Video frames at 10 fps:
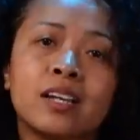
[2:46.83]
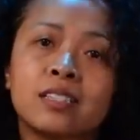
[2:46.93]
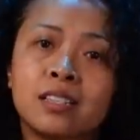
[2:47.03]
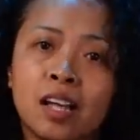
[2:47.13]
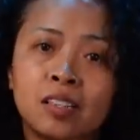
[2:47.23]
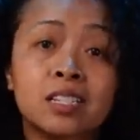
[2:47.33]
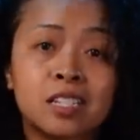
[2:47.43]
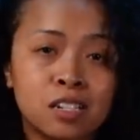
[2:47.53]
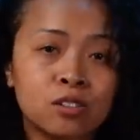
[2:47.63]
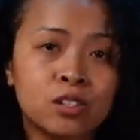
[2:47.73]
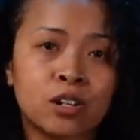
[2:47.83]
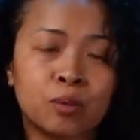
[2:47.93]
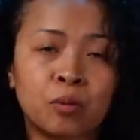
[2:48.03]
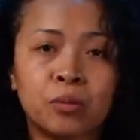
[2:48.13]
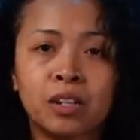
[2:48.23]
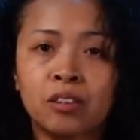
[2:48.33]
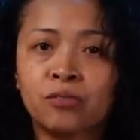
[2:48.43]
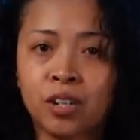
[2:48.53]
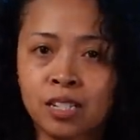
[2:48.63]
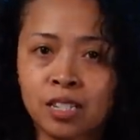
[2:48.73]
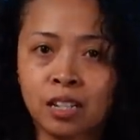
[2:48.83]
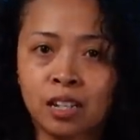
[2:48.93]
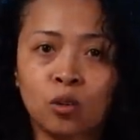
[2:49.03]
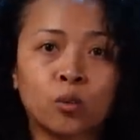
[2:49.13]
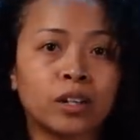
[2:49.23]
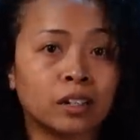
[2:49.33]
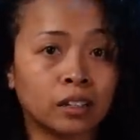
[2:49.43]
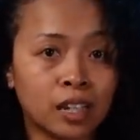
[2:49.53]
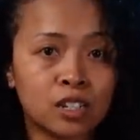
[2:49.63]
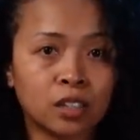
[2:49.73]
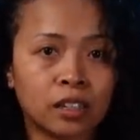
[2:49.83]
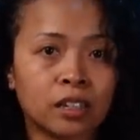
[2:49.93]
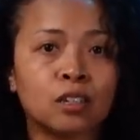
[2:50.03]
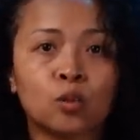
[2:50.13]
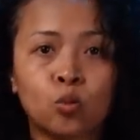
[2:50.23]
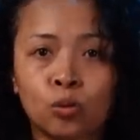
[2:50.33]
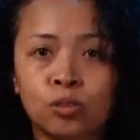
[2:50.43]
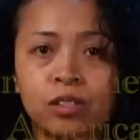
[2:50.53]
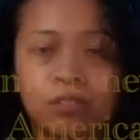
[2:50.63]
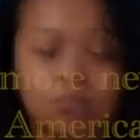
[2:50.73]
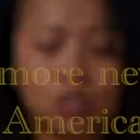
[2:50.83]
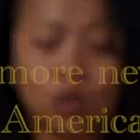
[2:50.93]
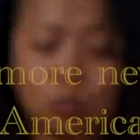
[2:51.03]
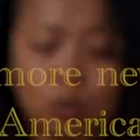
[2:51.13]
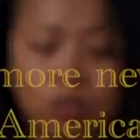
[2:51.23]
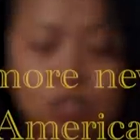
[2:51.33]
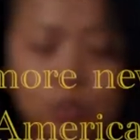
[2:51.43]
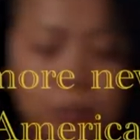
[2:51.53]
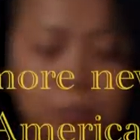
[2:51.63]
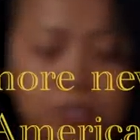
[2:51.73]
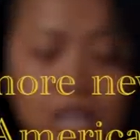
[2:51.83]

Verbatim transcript: his death still stirred up a media frenzy where it allegedly, quote, sold more newspapers